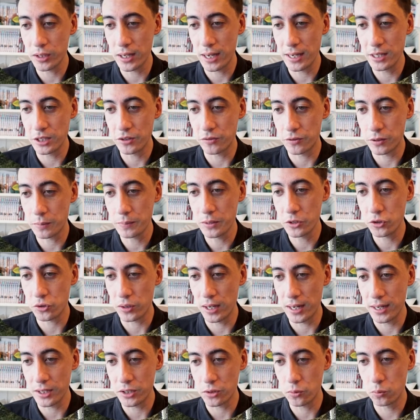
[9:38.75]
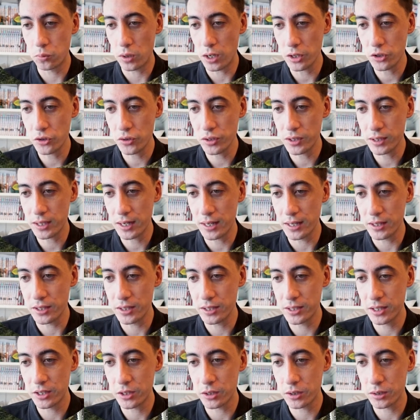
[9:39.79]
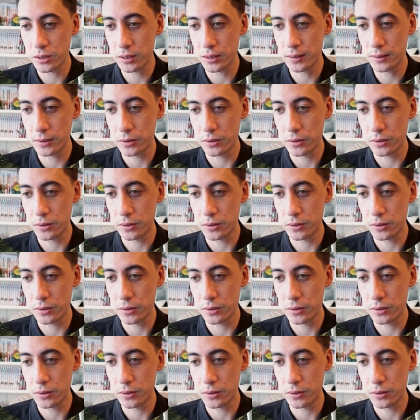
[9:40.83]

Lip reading: you guys from address, watch this kind of center,